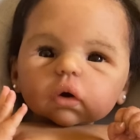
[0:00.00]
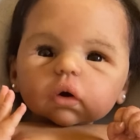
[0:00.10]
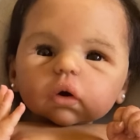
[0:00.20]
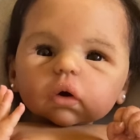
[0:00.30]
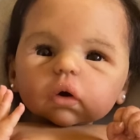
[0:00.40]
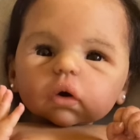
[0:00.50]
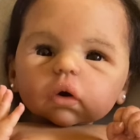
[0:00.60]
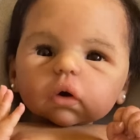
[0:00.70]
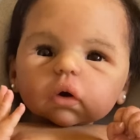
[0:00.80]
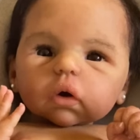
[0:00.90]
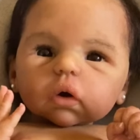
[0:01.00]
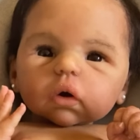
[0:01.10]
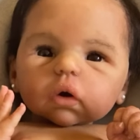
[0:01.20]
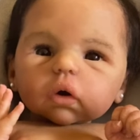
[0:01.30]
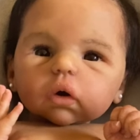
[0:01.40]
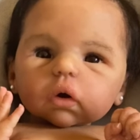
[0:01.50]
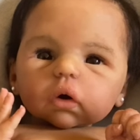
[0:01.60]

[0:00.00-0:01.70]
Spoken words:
(silence)